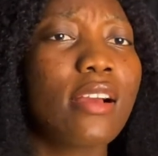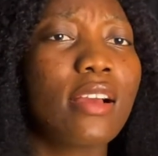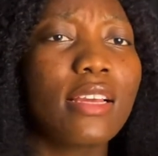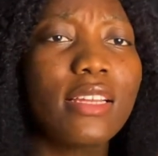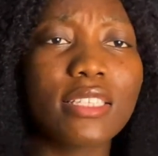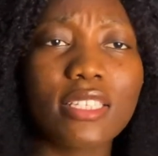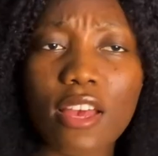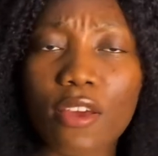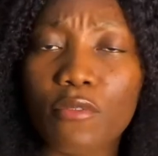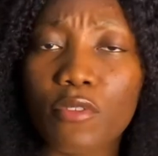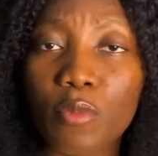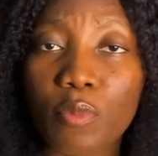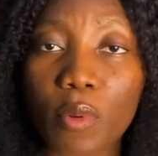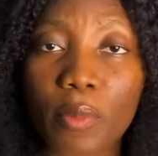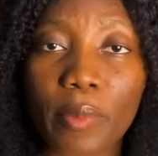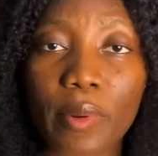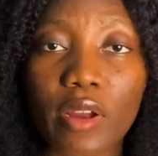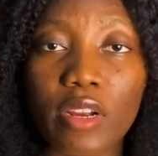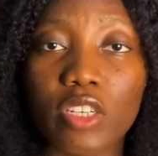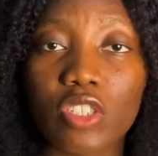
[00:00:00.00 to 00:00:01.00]
interview
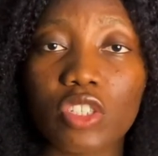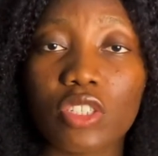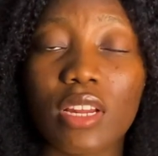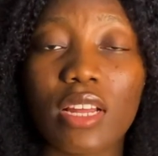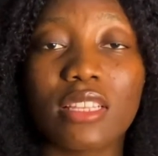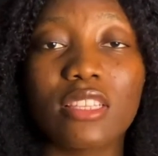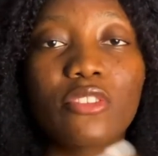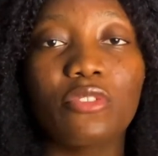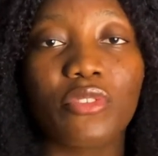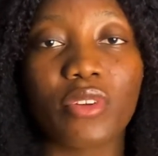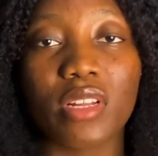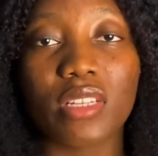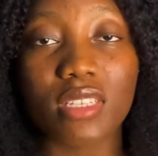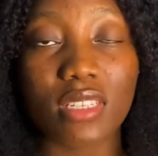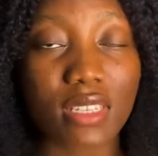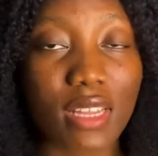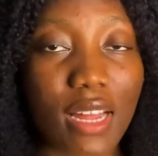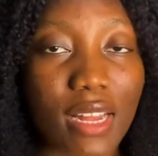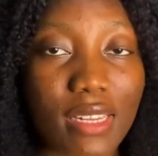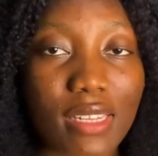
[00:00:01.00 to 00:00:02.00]
preparation, and different
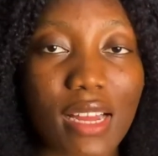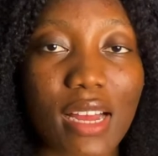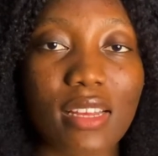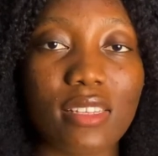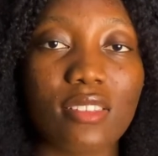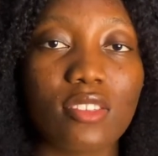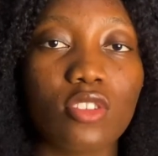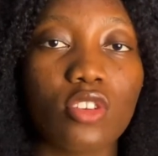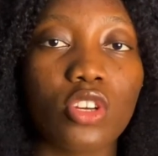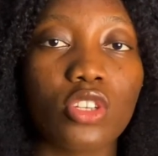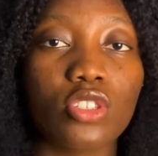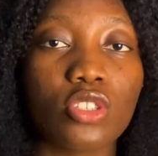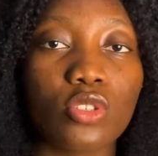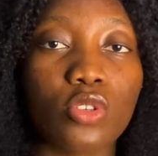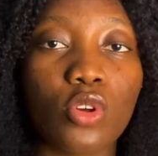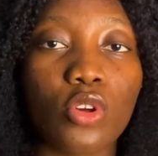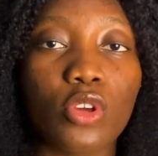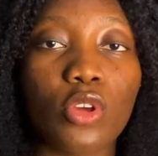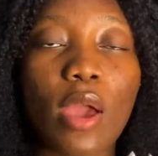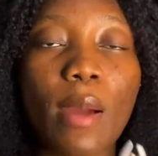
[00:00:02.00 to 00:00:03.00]
things like that, just
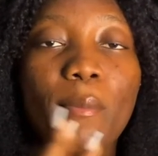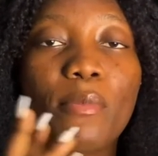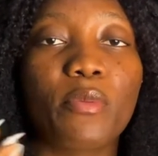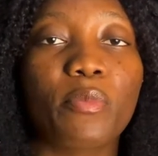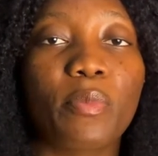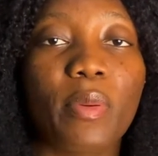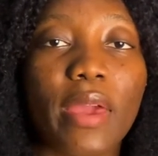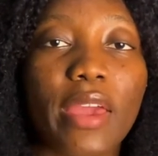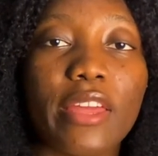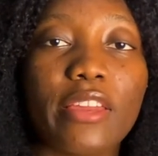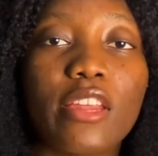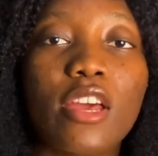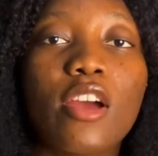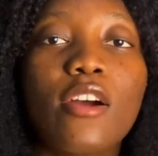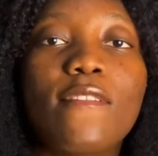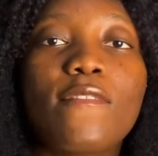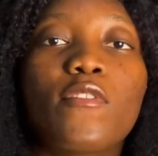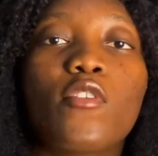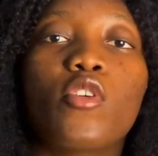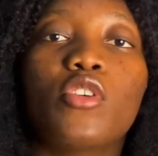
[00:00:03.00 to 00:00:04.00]
so you are prepared
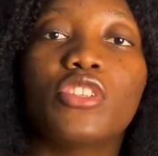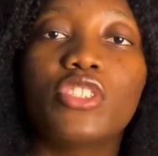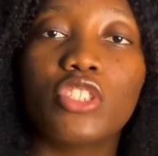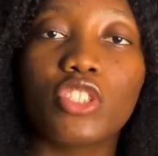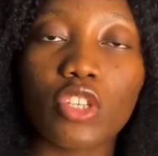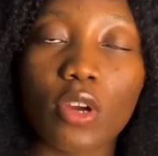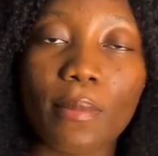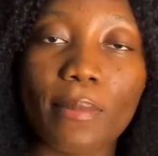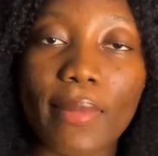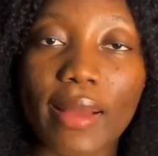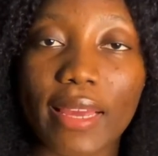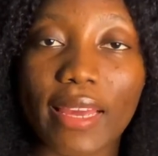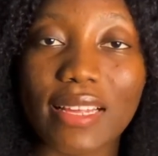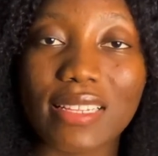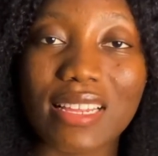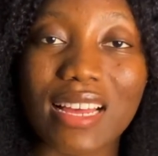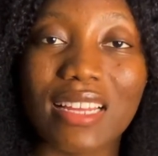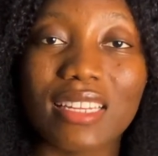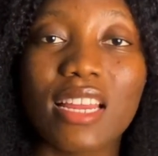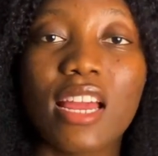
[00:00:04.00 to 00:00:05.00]
for the job
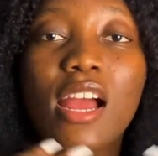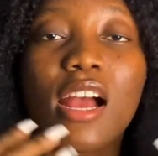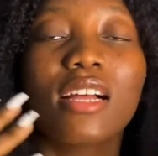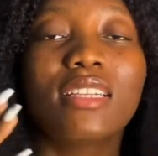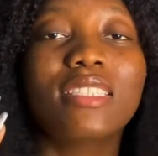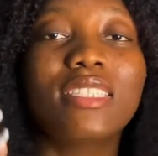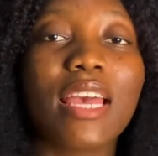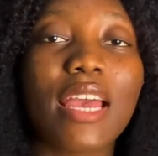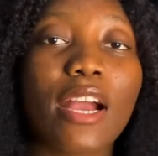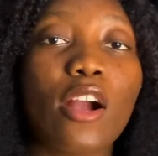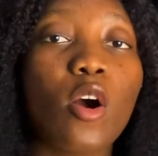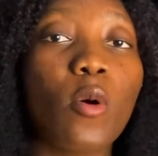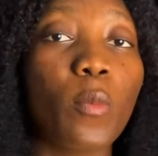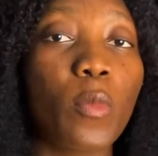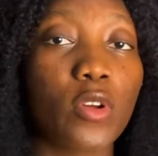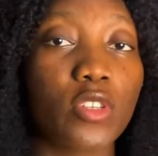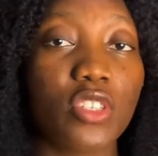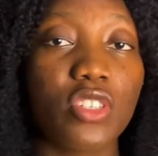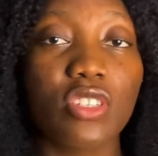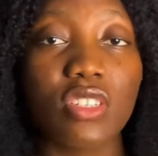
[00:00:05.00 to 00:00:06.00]
market and tech
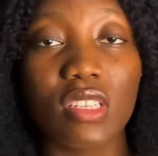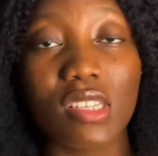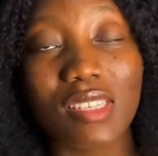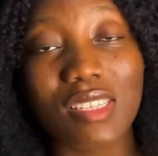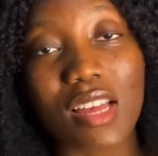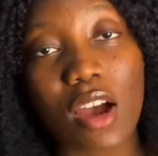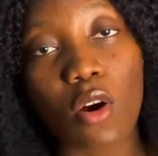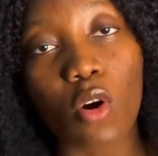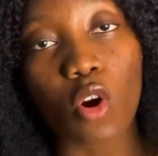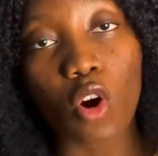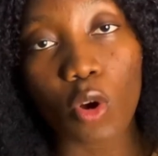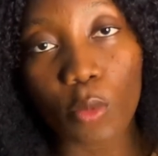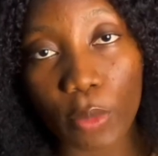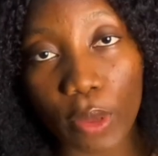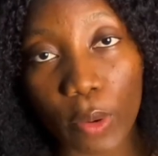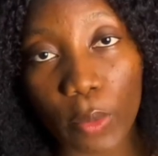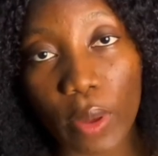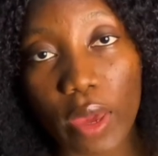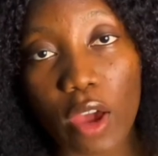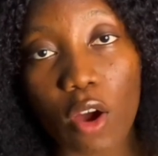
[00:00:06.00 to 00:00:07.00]
opportunities that will come
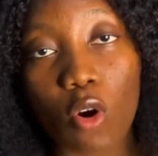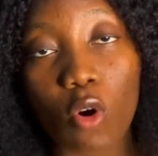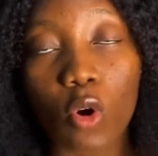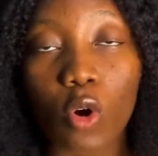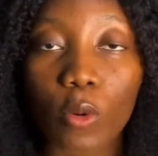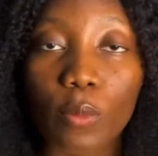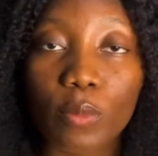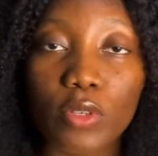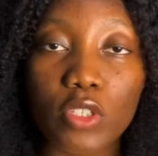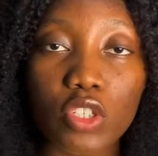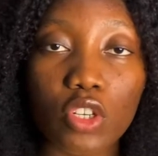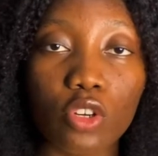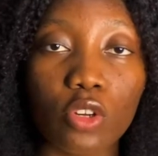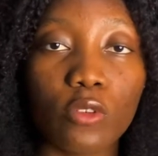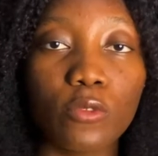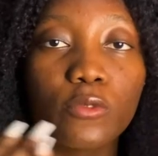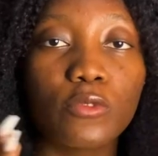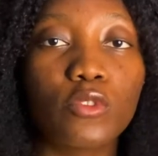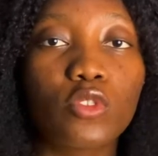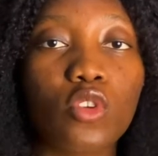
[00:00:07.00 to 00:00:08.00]
your way on completion
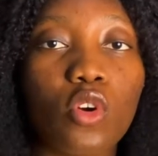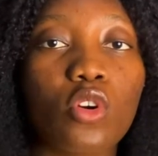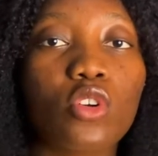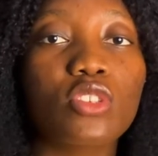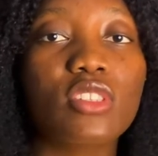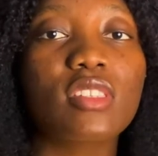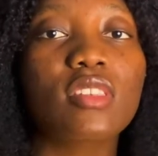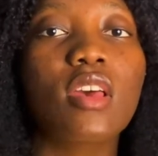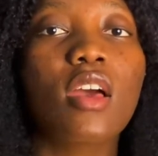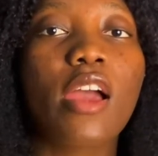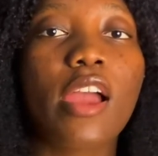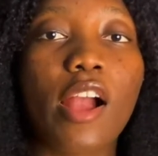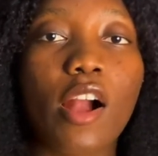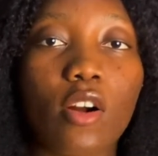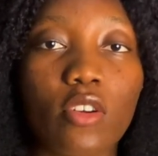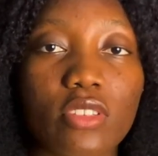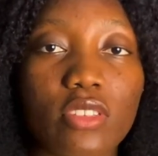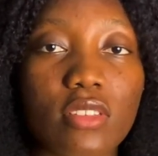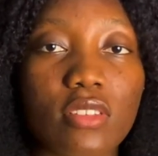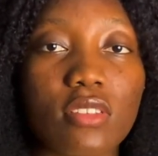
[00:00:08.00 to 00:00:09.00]
of those
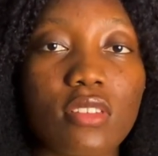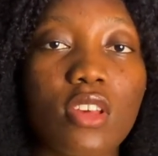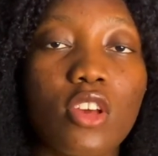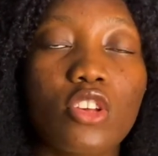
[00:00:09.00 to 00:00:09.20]
courses.